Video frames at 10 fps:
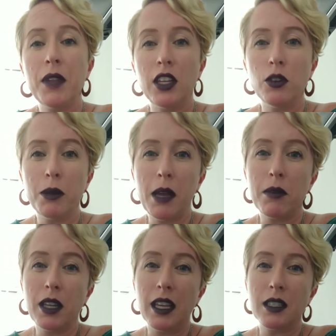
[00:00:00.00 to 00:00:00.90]
and you'll be
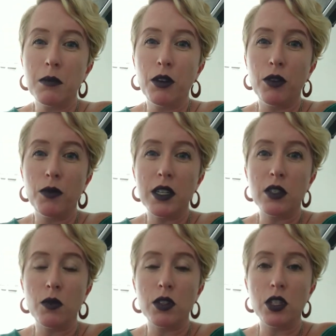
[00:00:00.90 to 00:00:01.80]
able to get some good
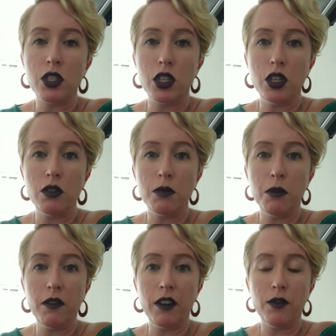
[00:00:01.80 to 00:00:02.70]
resources to use
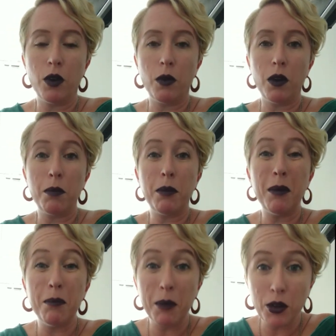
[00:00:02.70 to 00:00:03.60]
moving forward.
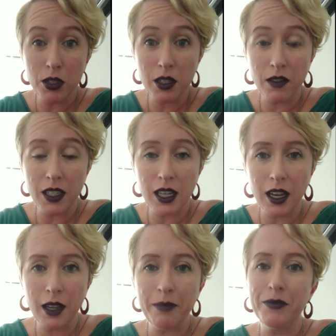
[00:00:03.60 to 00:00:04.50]
But most of the
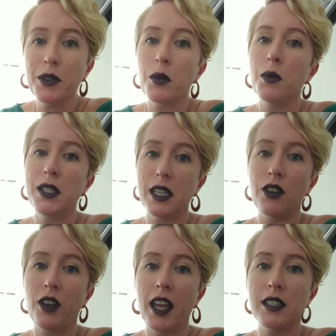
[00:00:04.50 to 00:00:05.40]
time, we
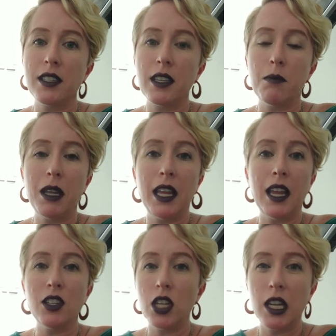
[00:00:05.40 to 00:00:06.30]
settle cases at
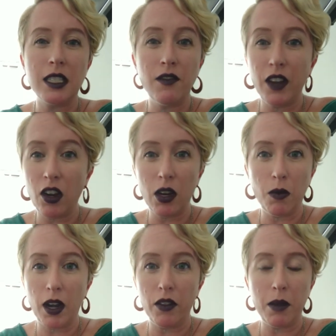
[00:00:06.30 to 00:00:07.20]
mediation. It's very
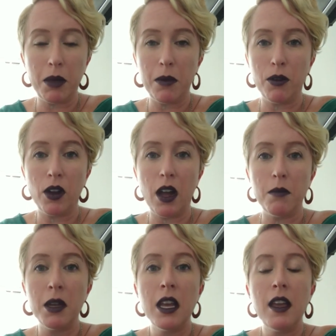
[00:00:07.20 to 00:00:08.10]
rare that people
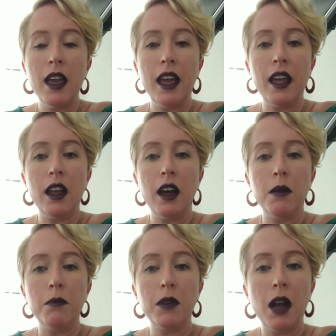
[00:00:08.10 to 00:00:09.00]
come
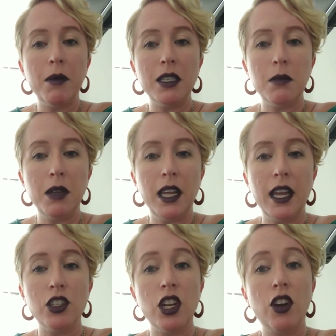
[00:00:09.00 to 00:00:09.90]
into
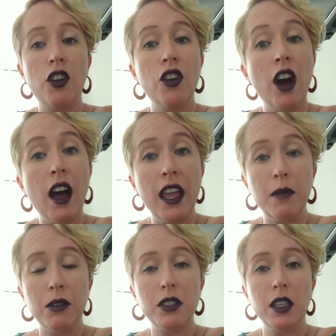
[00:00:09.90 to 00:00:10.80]
mediation and are not
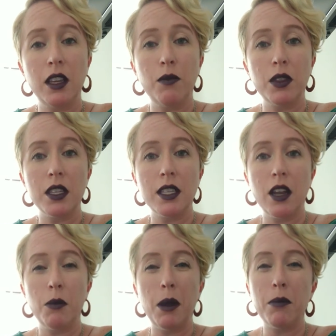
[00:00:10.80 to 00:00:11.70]
able to leave with the
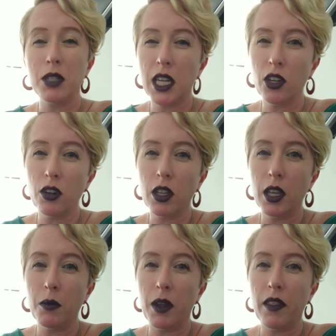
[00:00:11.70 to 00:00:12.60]
settlement,
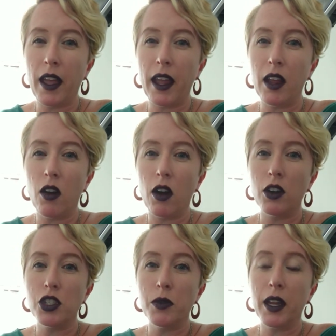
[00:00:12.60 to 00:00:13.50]
particularly when they are
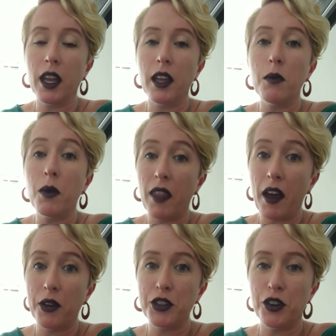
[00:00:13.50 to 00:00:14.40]
doing it
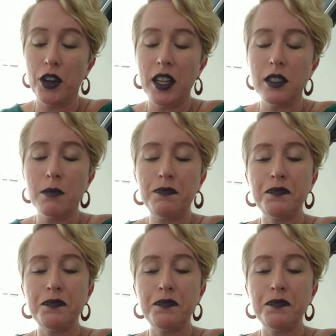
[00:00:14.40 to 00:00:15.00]
without attorneys.